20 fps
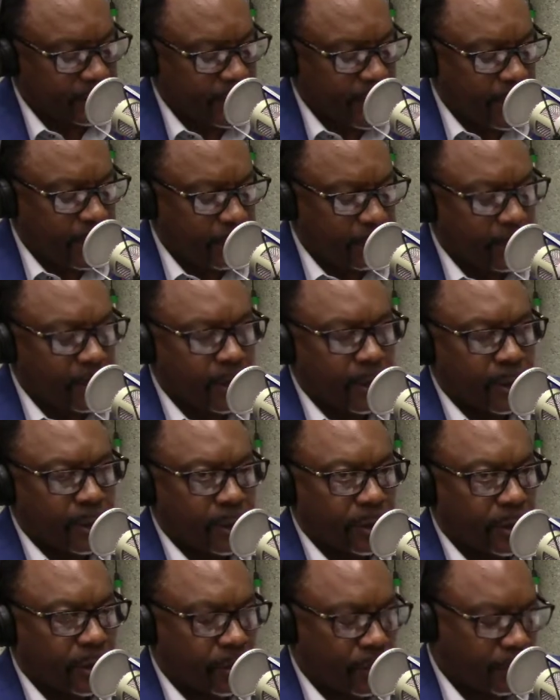Now,
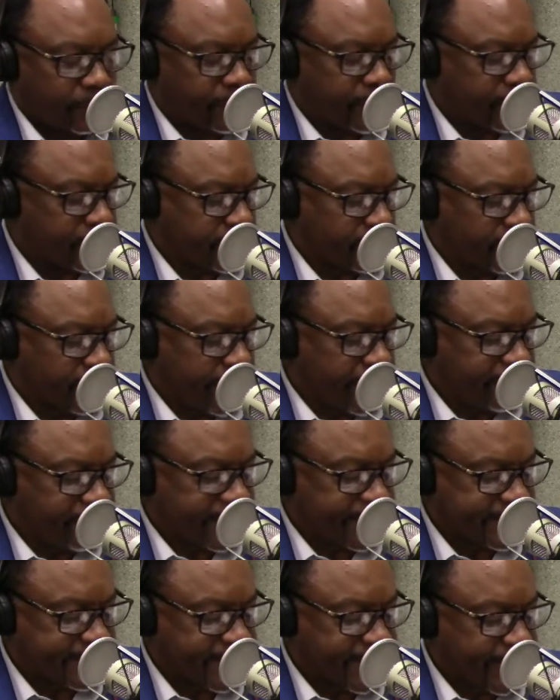universal life
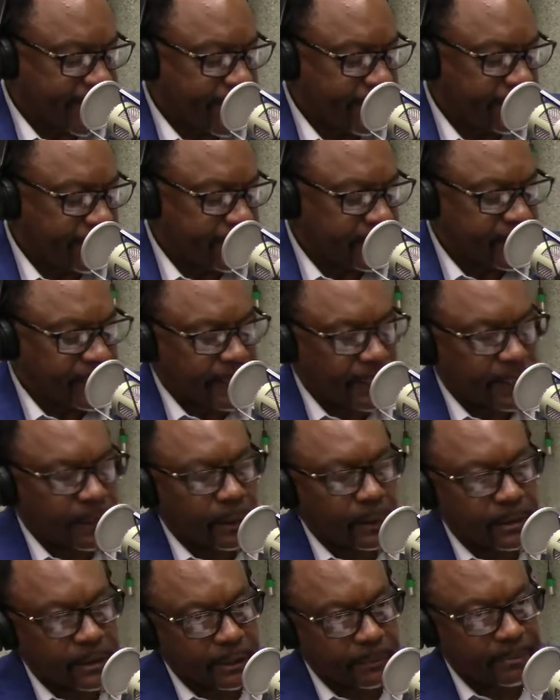has a
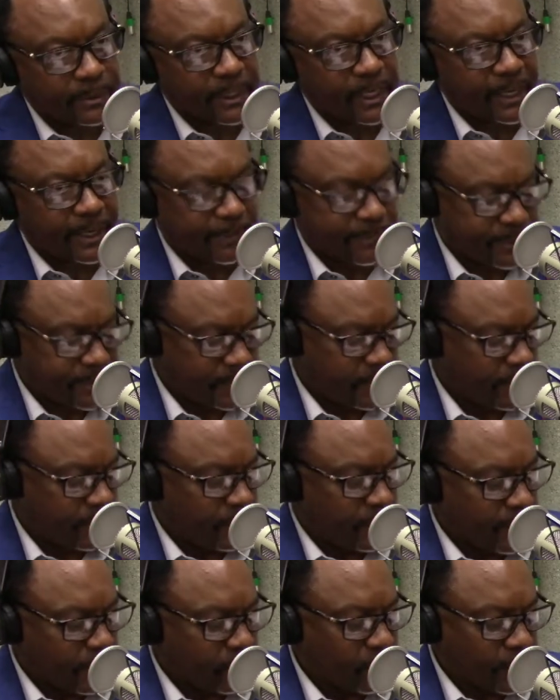guaranteed sometimes.
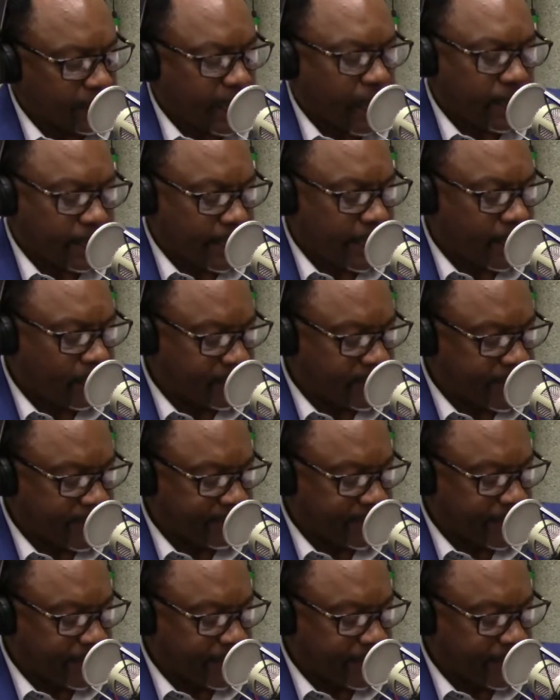Well, they always have a